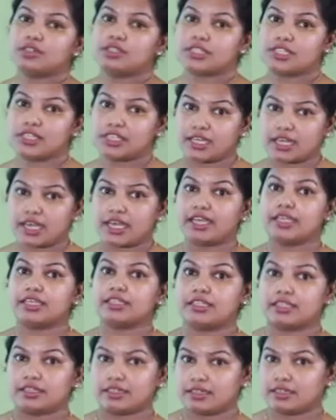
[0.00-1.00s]
see like
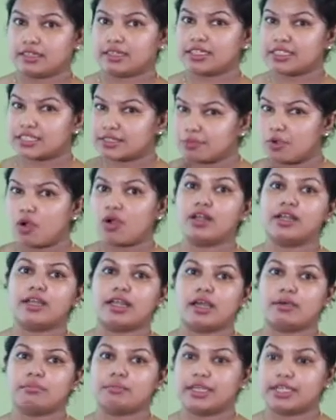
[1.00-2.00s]
a small
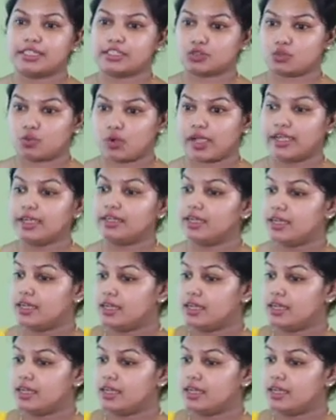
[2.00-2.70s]
number, it's quite